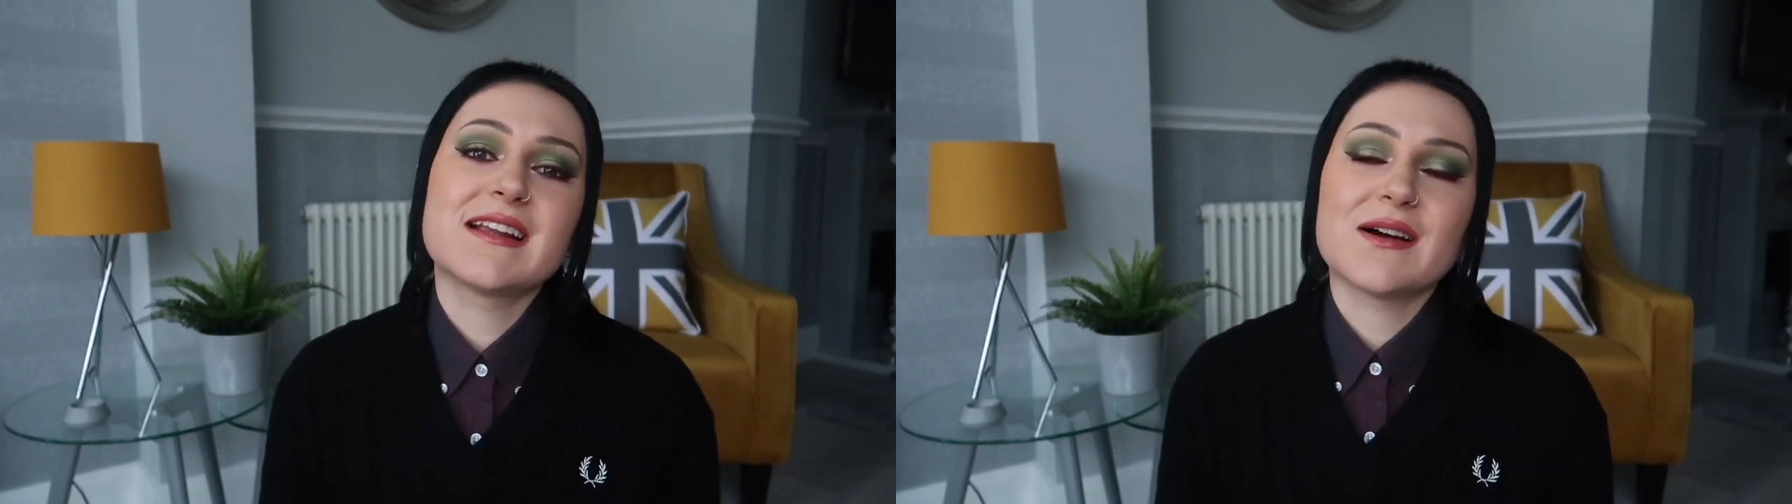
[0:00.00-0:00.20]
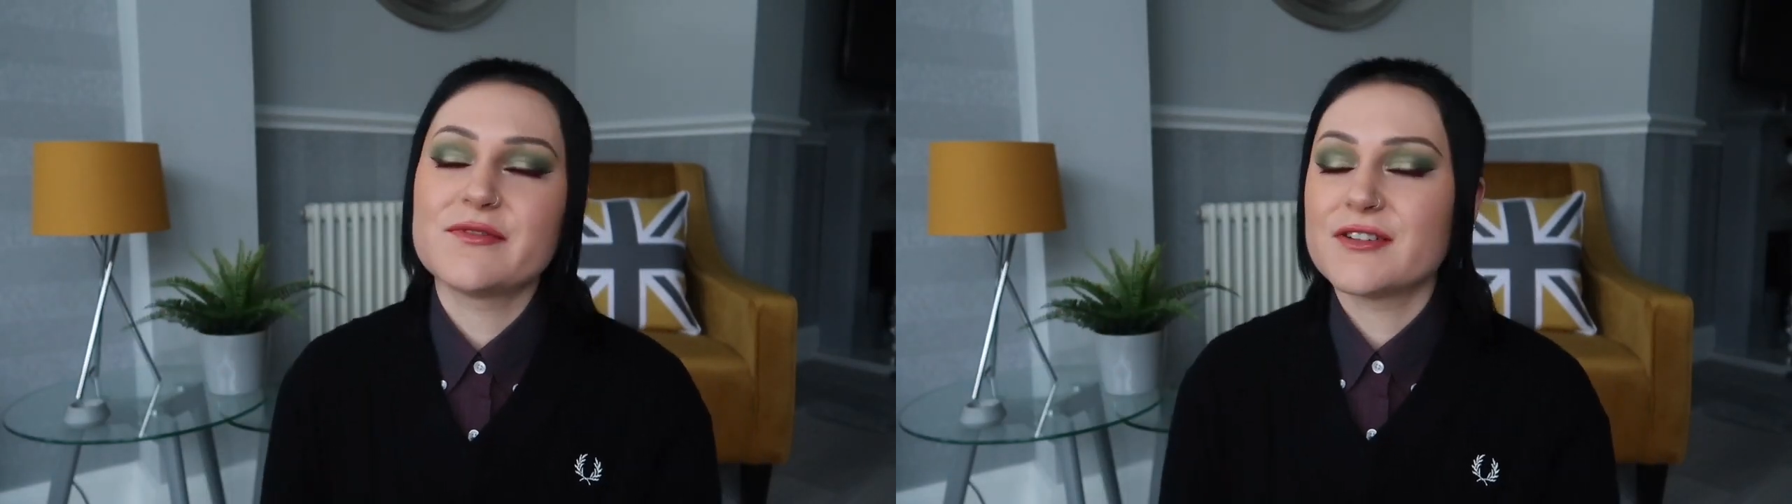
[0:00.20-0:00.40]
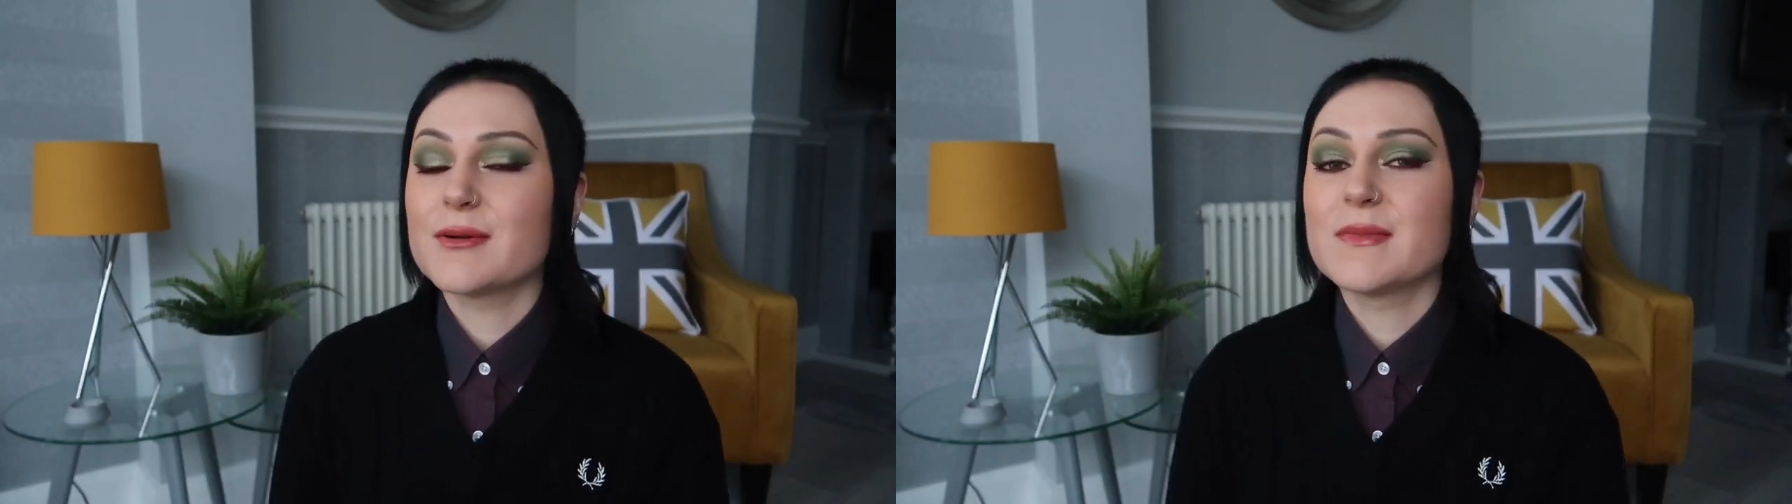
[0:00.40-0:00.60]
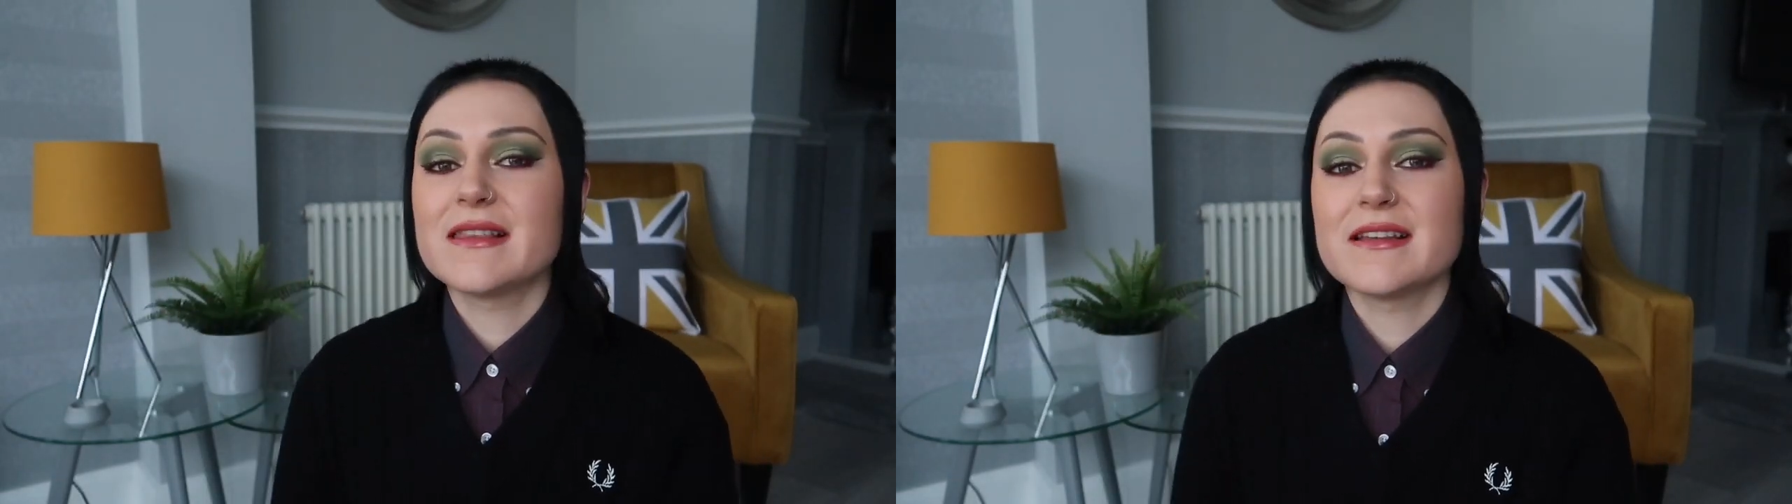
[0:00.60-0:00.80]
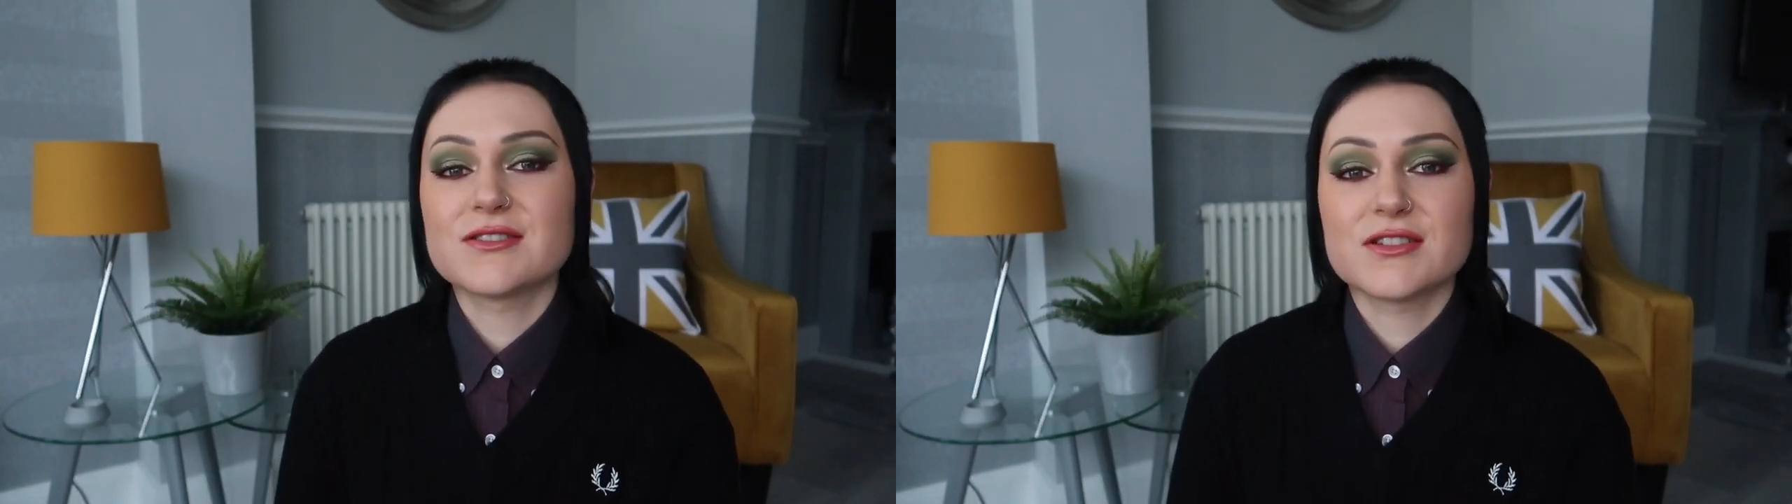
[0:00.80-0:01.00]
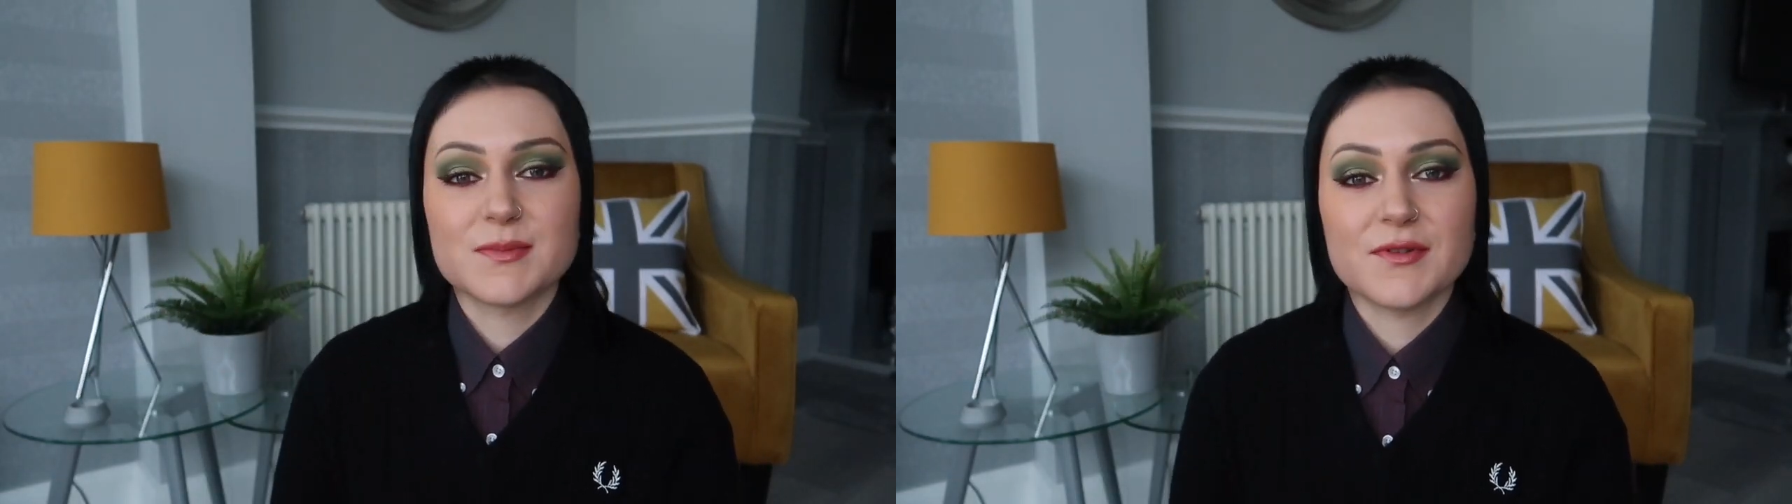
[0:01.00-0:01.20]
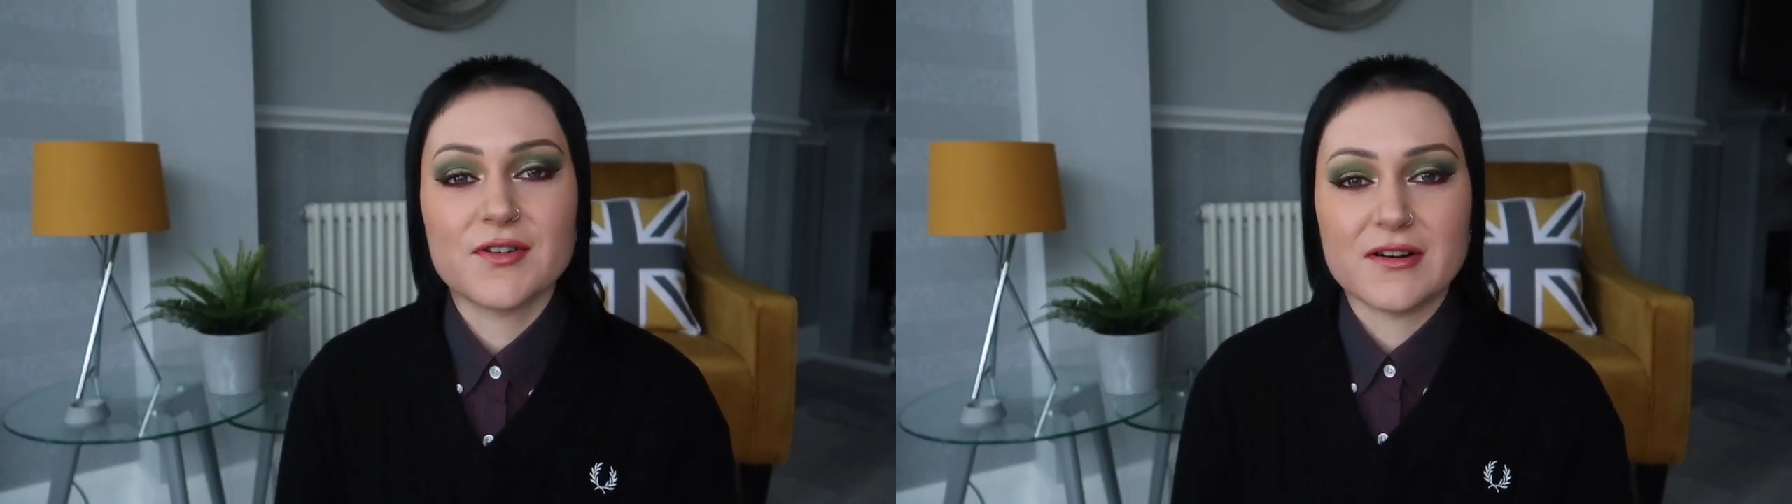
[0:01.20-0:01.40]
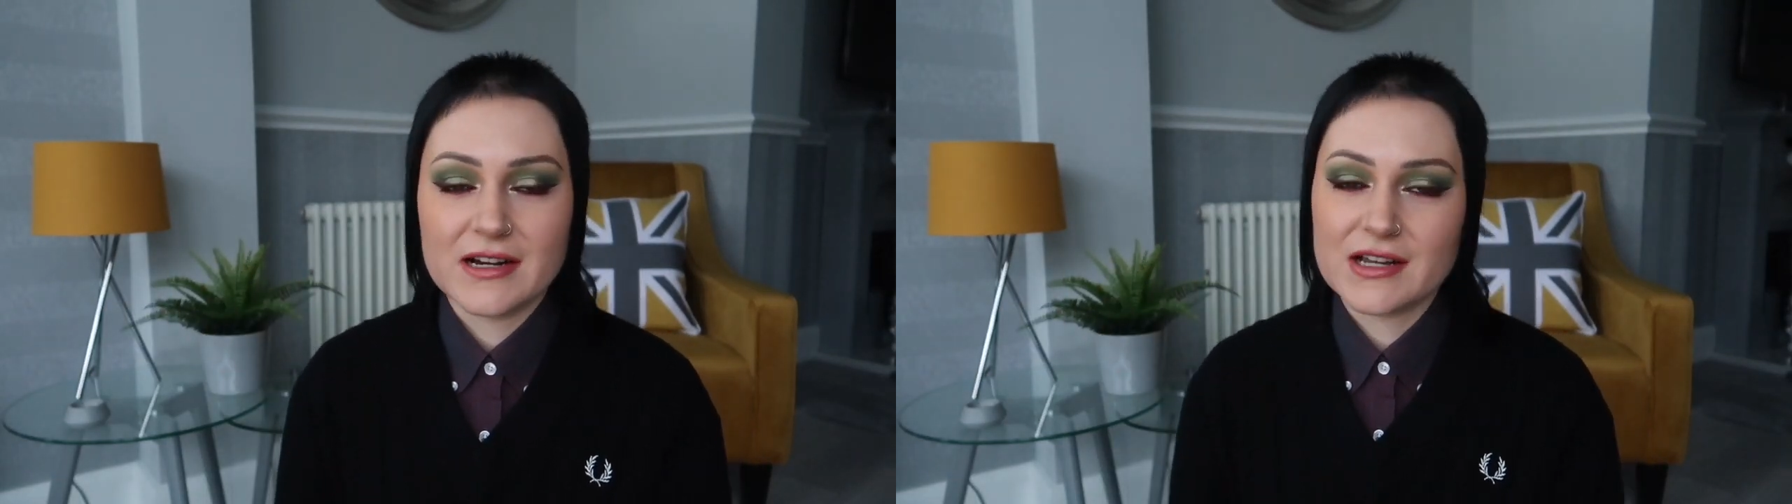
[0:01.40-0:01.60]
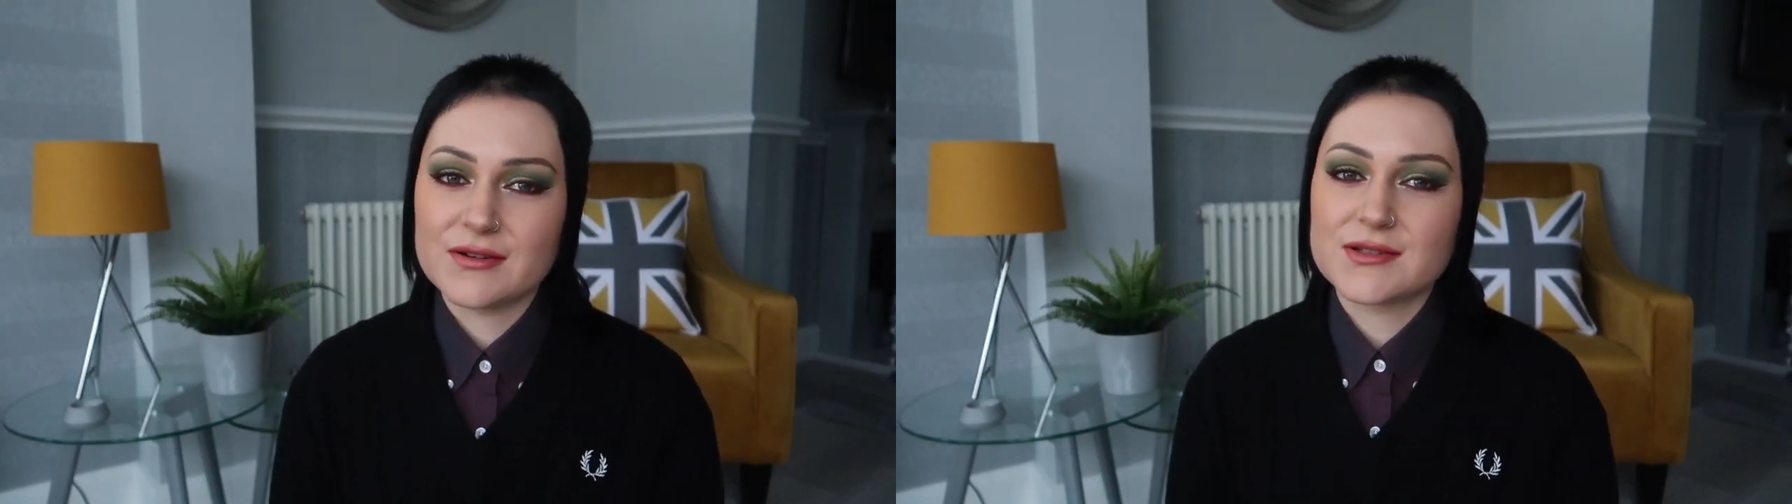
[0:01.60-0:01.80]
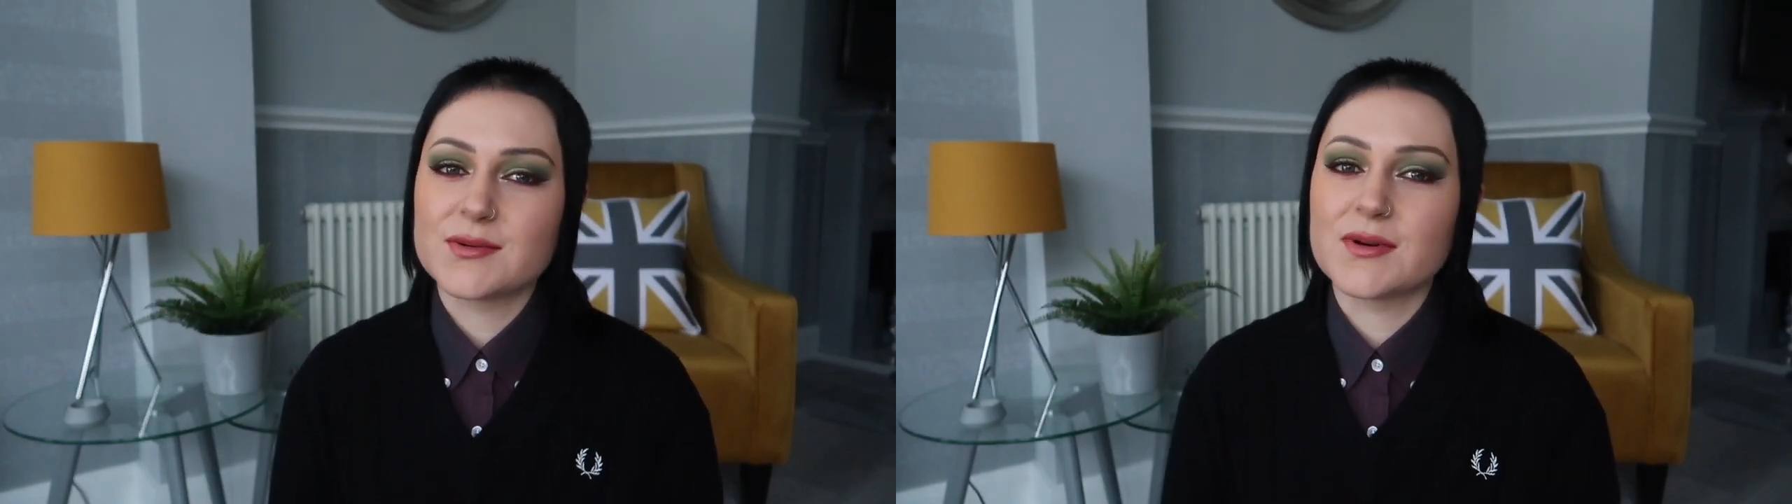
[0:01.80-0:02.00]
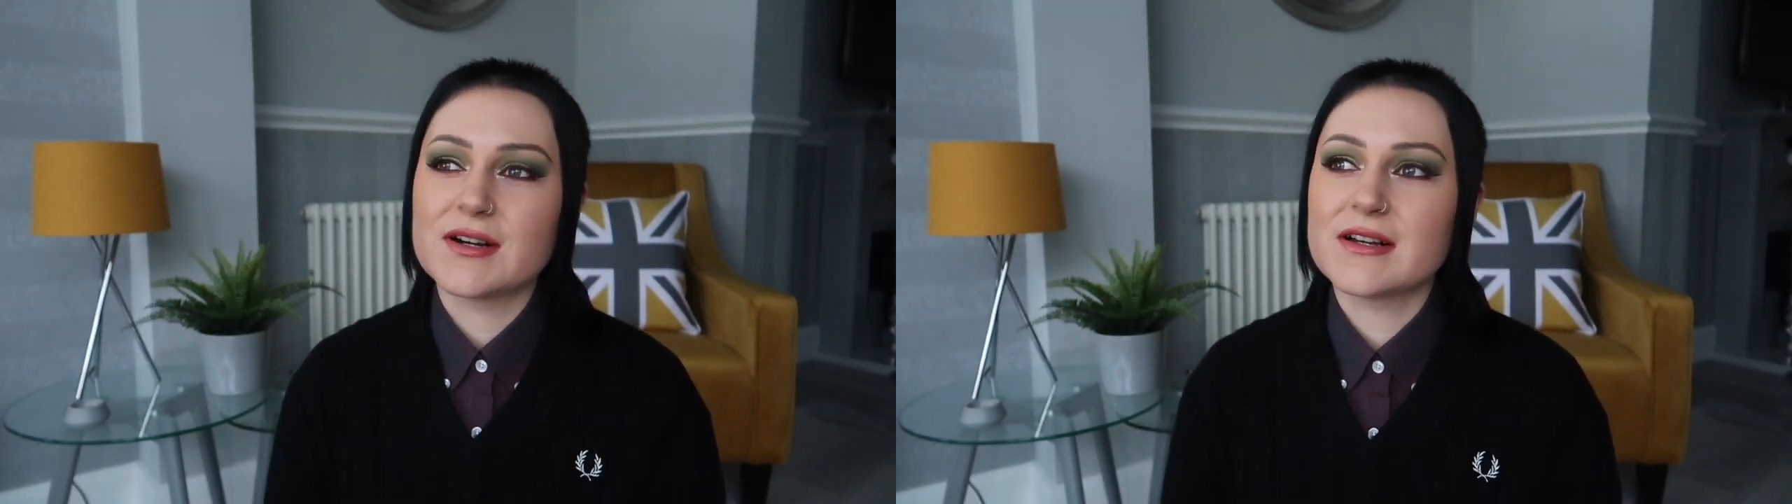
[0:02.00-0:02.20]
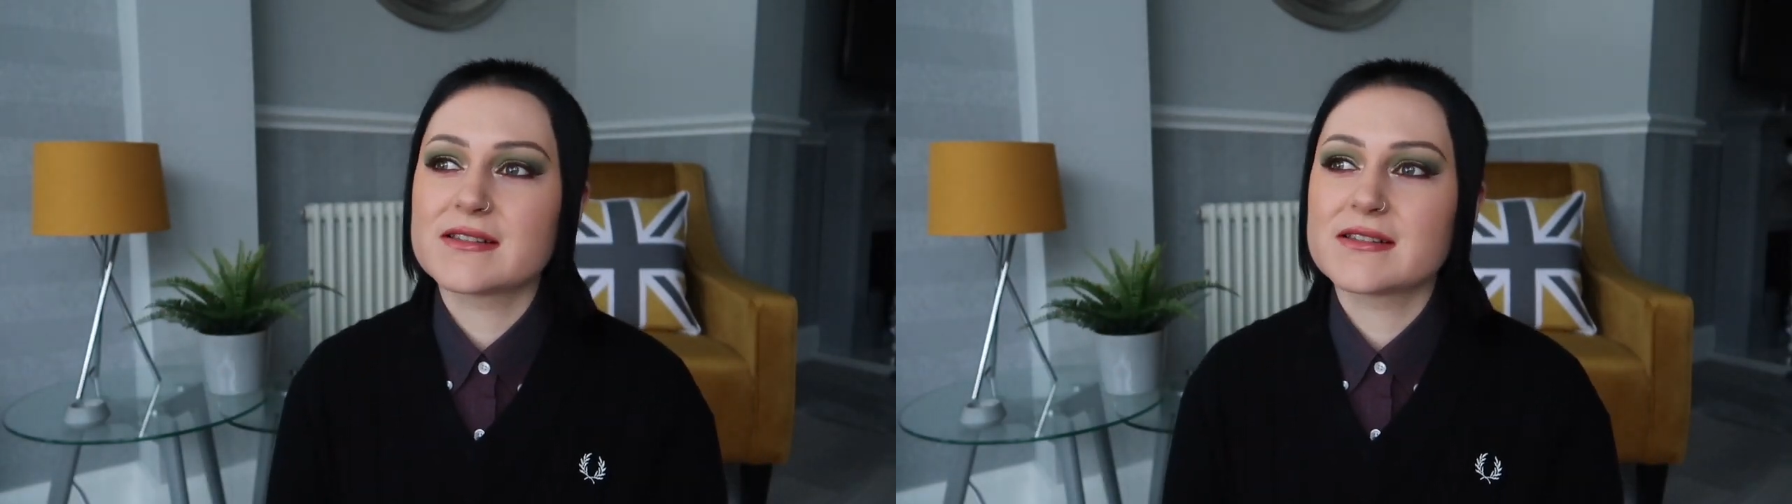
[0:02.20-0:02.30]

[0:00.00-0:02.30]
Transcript: I'm filming this just before I go to work,